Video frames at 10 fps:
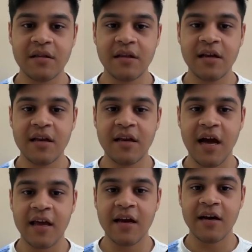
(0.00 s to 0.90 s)
the
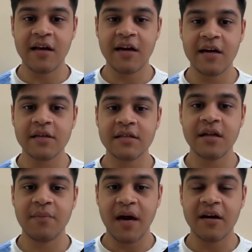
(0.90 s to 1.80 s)
lagging indicators,
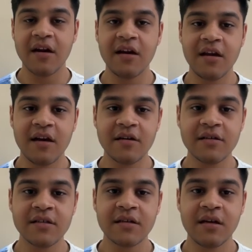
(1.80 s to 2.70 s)
the MACD
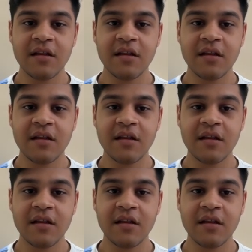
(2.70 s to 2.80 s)
indicators,